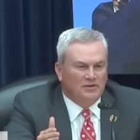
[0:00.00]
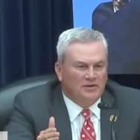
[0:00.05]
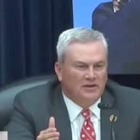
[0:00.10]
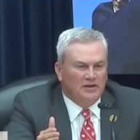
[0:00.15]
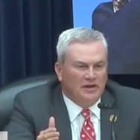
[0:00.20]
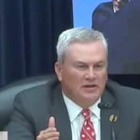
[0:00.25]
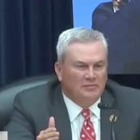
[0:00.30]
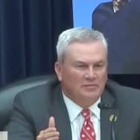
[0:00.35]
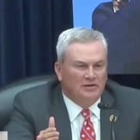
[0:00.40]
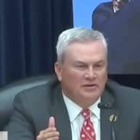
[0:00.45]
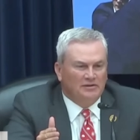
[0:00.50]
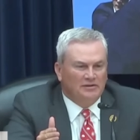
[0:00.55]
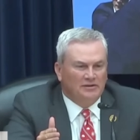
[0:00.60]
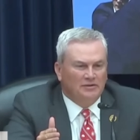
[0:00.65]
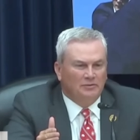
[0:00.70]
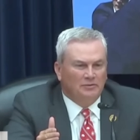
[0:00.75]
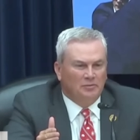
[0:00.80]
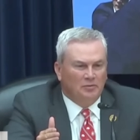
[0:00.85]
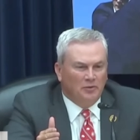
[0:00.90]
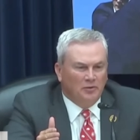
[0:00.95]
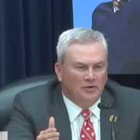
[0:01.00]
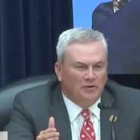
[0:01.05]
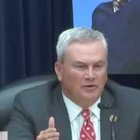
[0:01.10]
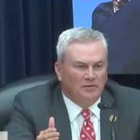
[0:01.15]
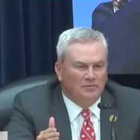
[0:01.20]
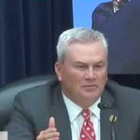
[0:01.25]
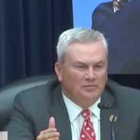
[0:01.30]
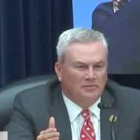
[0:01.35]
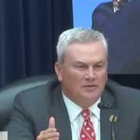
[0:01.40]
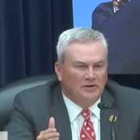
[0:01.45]
with an ABC reporter
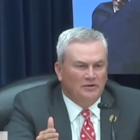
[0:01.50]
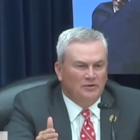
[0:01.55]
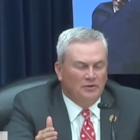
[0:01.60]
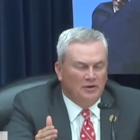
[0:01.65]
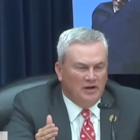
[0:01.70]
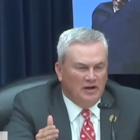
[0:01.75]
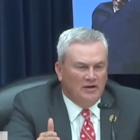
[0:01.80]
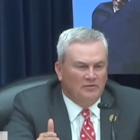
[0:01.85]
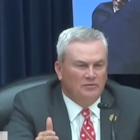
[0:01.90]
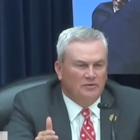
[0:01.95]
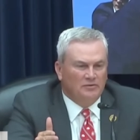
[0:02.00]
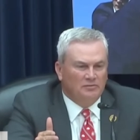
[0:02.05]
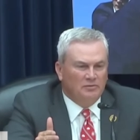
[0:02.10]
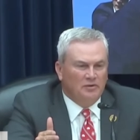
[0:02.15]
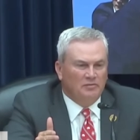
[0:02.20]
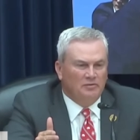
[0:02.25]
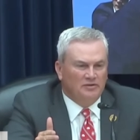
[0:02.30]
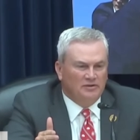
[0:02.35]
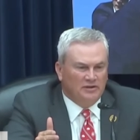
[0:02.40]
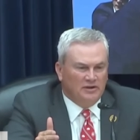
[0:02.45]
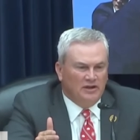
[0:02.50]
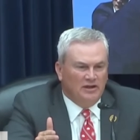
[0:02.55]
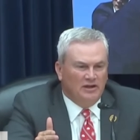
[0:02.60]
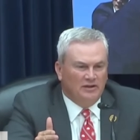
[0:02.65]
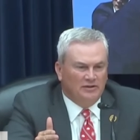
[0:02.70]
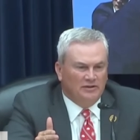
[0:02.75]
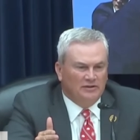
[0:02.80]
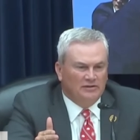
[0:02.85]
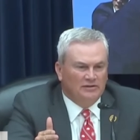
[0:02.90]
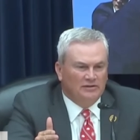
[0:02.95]
than you have with members of
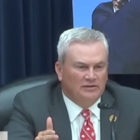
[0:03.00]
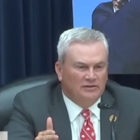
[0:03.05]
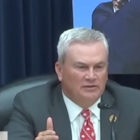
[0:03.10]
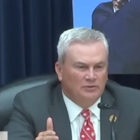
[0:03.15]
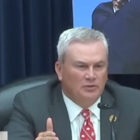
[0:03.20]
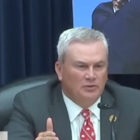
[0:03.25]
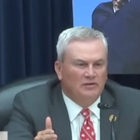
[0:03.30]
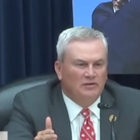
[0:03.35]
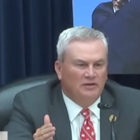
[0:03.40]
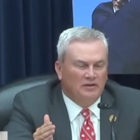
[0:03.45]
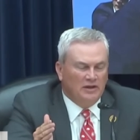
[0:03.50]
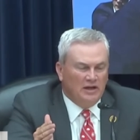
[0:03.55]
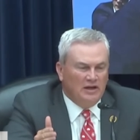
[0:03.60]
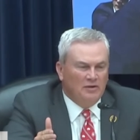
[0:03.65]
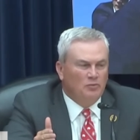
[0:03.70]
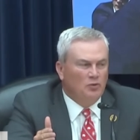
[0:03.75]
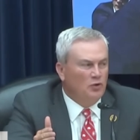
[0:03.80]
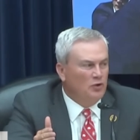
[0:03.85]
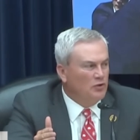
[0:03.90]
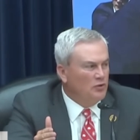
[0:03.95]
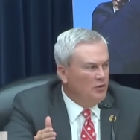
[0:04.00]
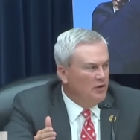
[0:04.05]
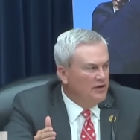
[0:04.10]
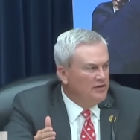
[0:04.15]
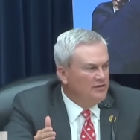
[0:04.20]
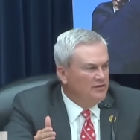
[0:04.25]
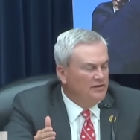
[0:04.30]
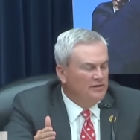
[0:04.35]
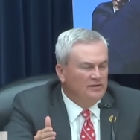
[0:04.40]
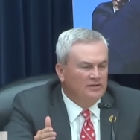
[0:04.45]
Congress. We have a Facts. lot more
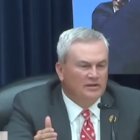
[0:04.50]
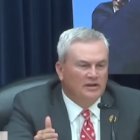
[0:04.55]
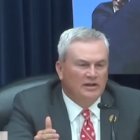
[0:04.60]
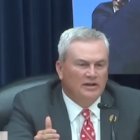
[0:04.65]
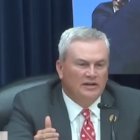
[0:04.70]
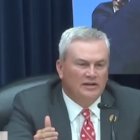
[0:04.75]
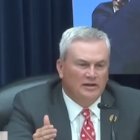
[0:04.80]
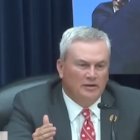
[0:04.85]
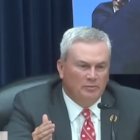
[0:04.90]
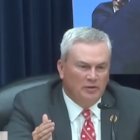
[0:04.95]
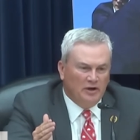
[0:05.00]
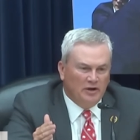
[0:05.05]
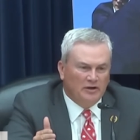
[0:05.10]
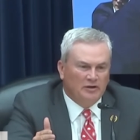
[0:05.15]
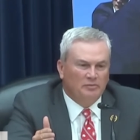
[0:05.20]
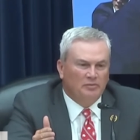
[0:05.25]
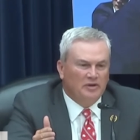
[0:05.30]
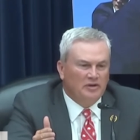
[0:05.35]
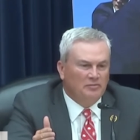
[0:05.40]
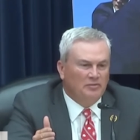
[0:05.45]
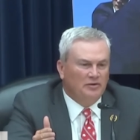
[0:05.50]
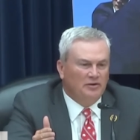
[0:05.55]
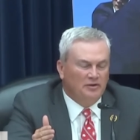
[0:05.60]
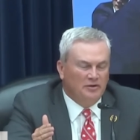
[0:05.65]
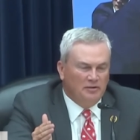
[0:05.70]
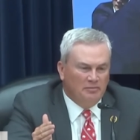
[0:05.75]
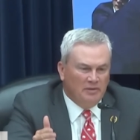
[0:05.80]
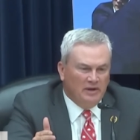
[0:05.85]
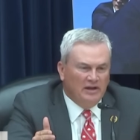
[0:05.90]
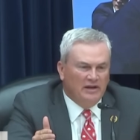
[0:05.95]
questions. The American people are
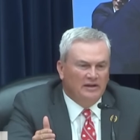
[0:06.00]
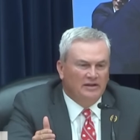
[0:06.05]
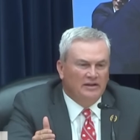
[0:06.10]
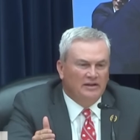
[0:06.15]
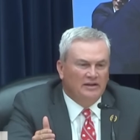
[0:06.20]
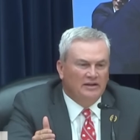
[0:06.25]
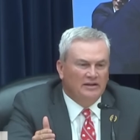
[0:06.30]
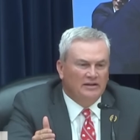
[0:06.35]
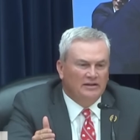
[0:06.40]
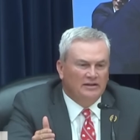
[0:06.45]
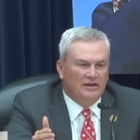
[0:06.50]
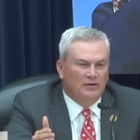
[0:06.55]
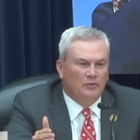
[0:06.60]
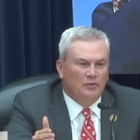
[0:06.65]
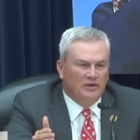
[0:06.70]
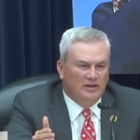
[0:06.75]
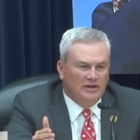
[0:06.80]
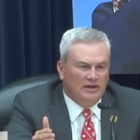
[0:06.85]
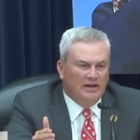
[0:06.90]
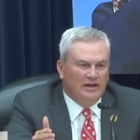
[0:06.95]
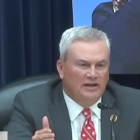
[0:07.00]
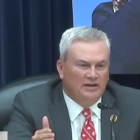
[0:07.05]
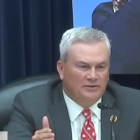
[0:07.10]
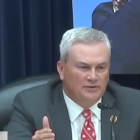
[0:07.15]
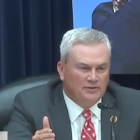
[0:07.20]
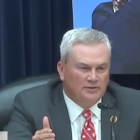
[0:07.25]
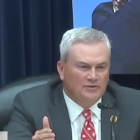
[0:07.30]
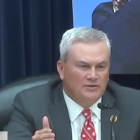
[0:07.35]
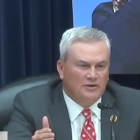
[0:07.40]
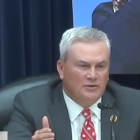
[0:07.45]
demanding that we get
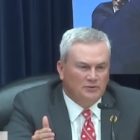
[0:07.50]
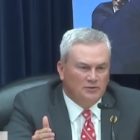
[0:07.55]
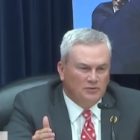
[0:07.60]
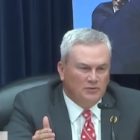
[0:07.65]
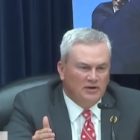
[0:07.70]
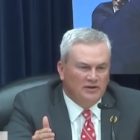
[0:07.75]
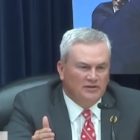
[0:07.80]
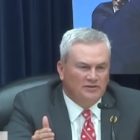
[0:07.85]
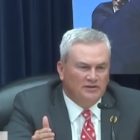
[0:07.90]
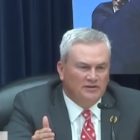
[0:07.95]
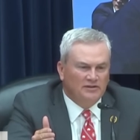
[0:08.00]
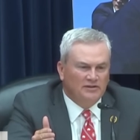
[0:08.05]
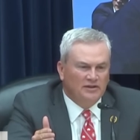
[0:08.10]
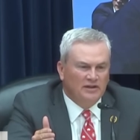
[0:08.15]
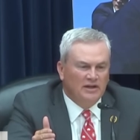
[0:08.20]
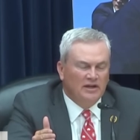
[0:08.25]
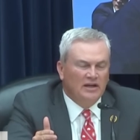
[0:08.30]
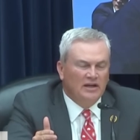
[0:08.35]
answers to those questions,